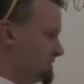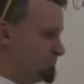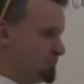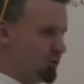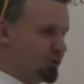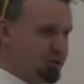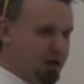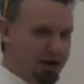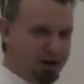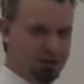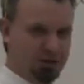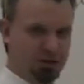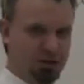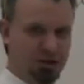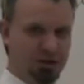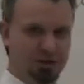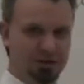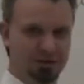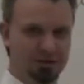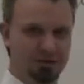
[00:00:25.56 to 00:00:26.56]

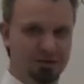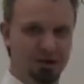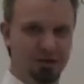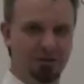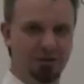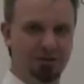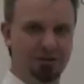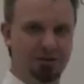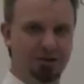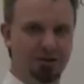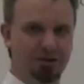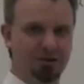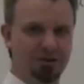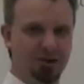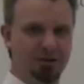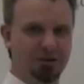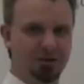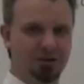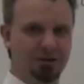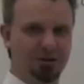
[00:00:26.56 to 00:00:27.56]
production dun, dun, dun,
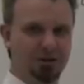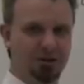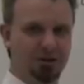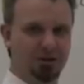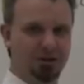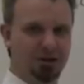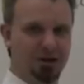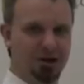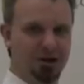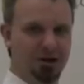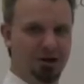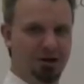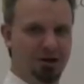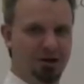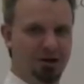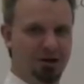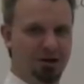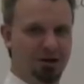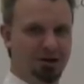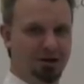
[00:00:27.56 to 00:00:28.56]
dun, dun, dun,
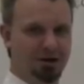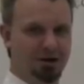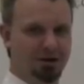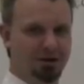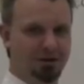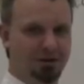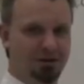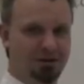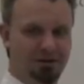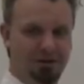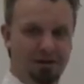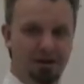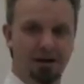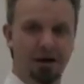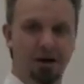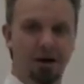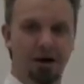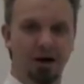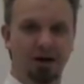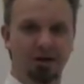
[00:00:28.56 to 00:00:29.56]
dun,
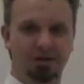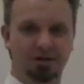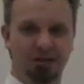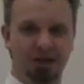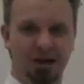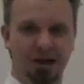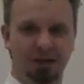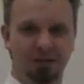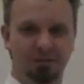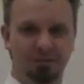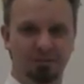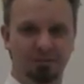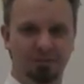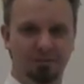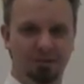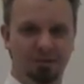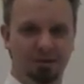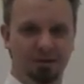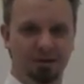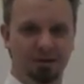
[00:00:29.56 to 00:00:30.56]
also
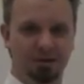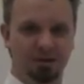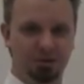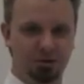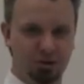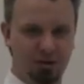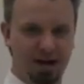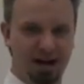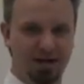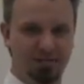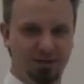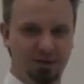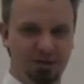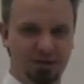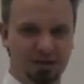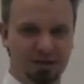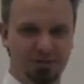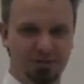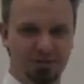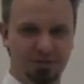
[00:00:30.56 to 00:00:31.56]
should have a
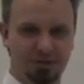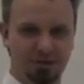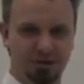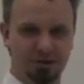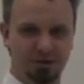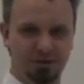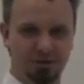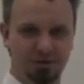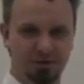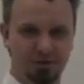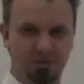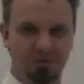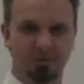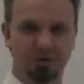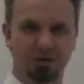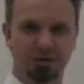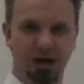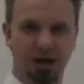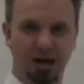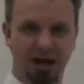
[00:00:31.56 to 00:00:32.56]
theme song,
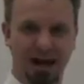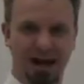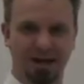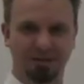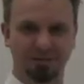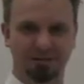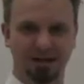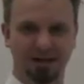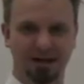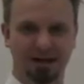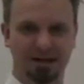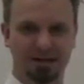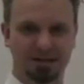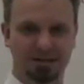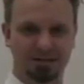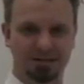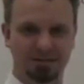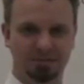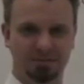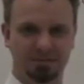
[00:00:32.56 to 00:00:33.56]
which it now
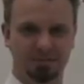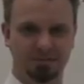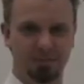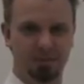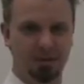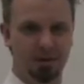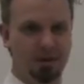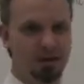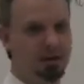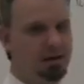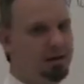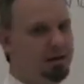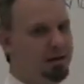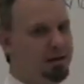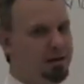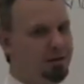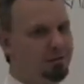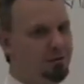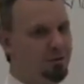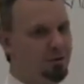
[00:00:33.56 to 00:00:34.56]
does.
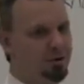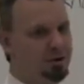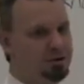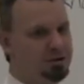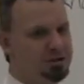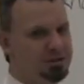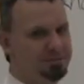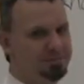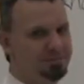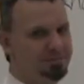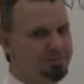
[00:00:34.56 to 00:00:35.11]
Of course,